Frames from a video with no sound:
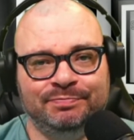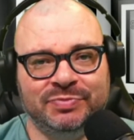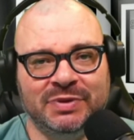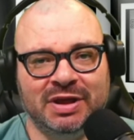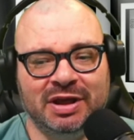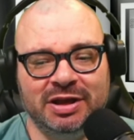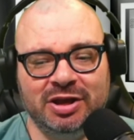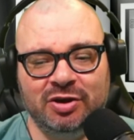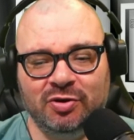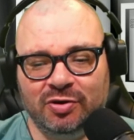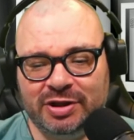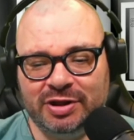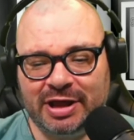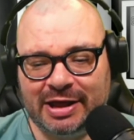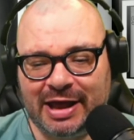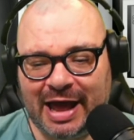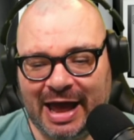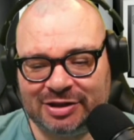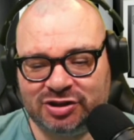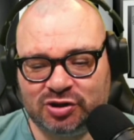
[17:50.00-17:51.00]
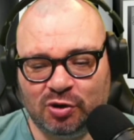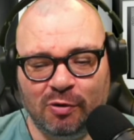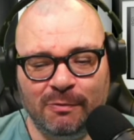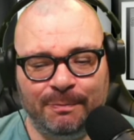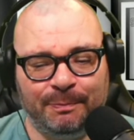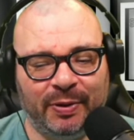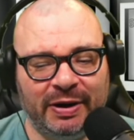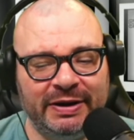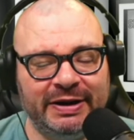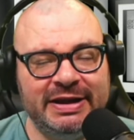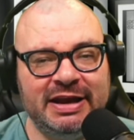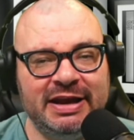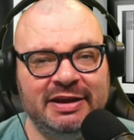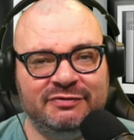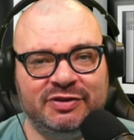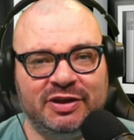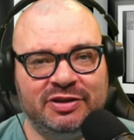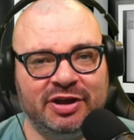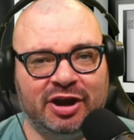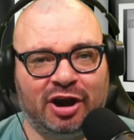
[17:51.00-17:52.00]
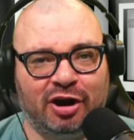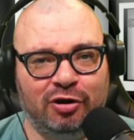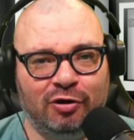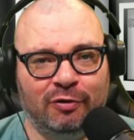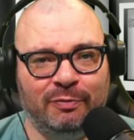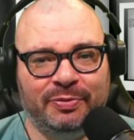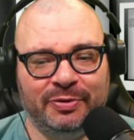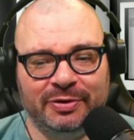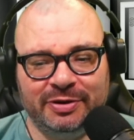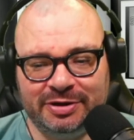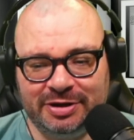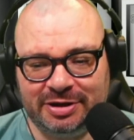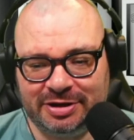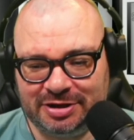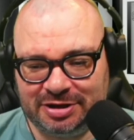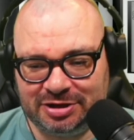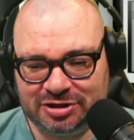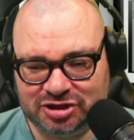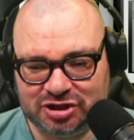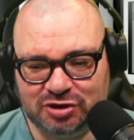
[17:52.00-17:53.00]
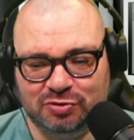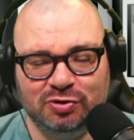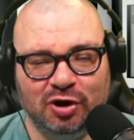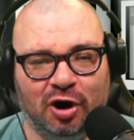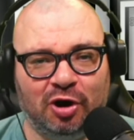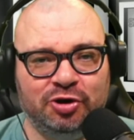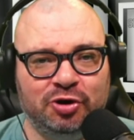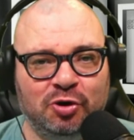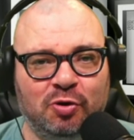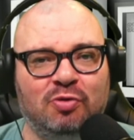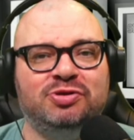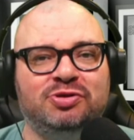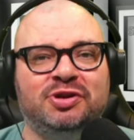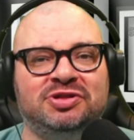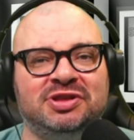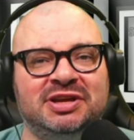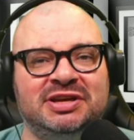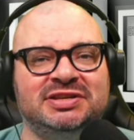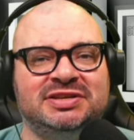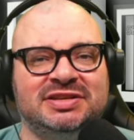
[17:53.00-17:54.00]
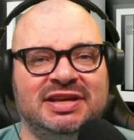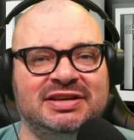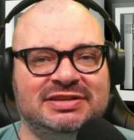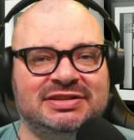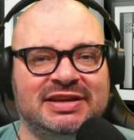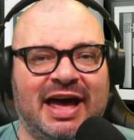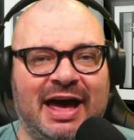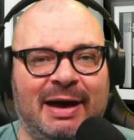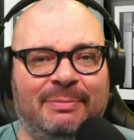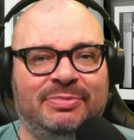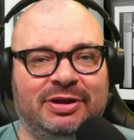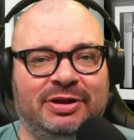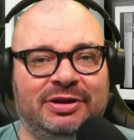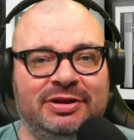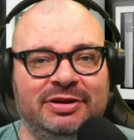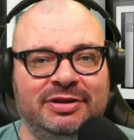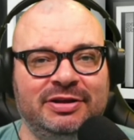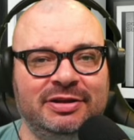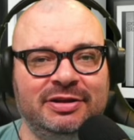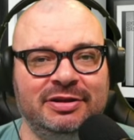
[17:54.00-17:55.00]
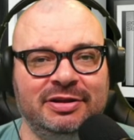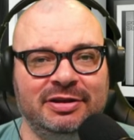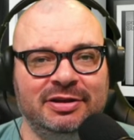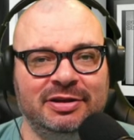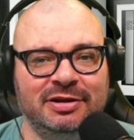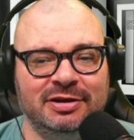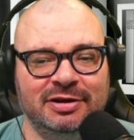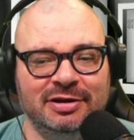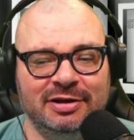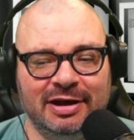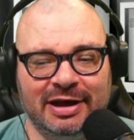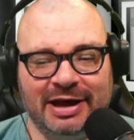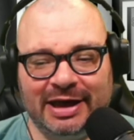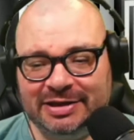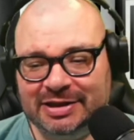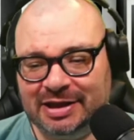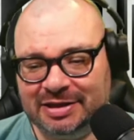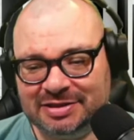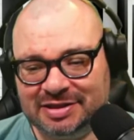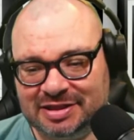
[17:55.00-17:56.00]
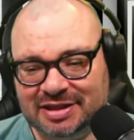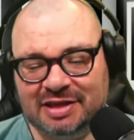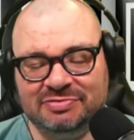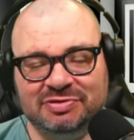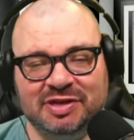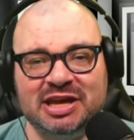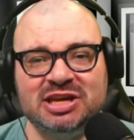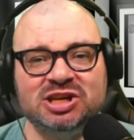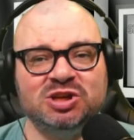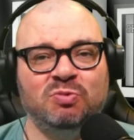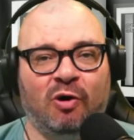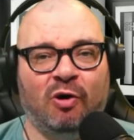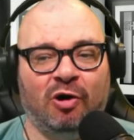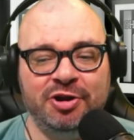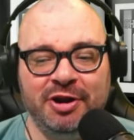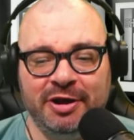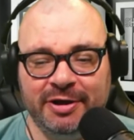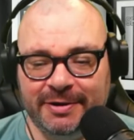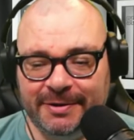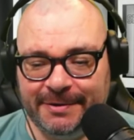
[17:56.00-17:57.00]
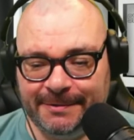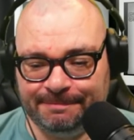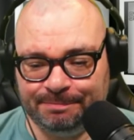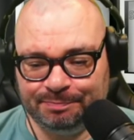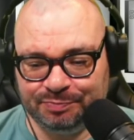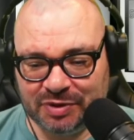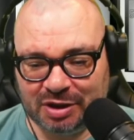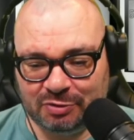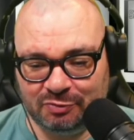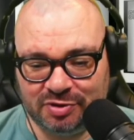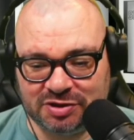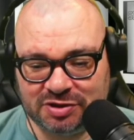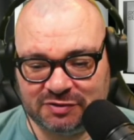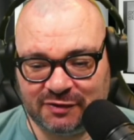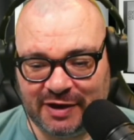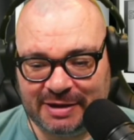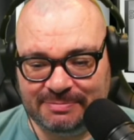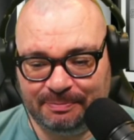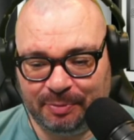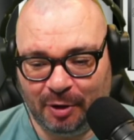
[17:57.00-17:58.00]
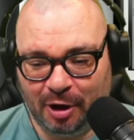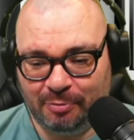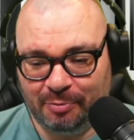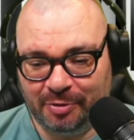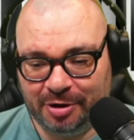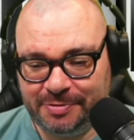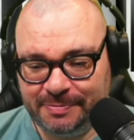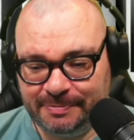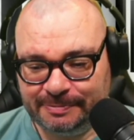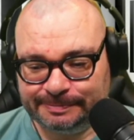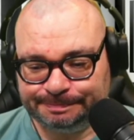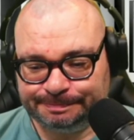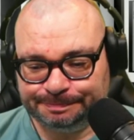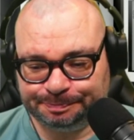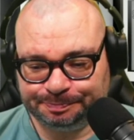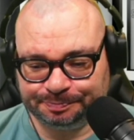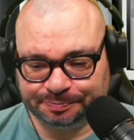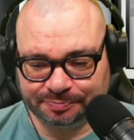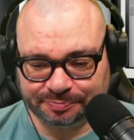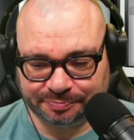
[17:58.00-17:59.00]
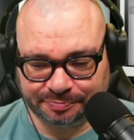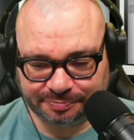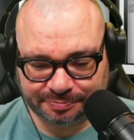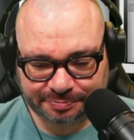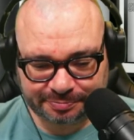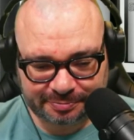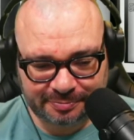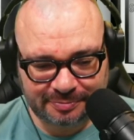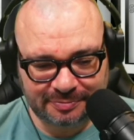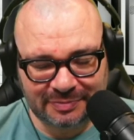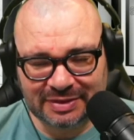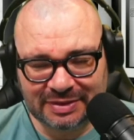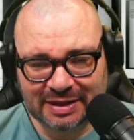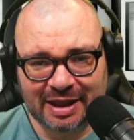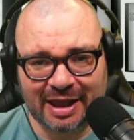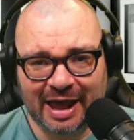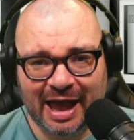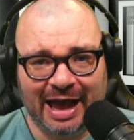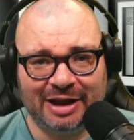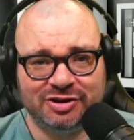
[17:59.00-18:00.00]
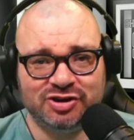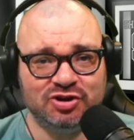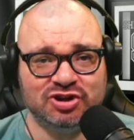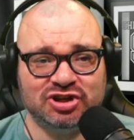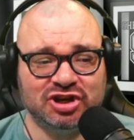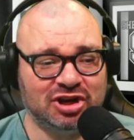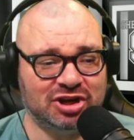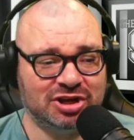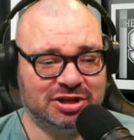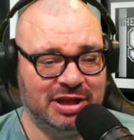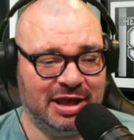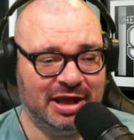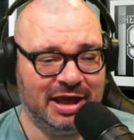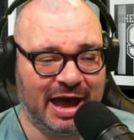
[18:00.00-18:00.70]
I don't believe that the club do not know that these things are happening. And this one with Sven Botman, I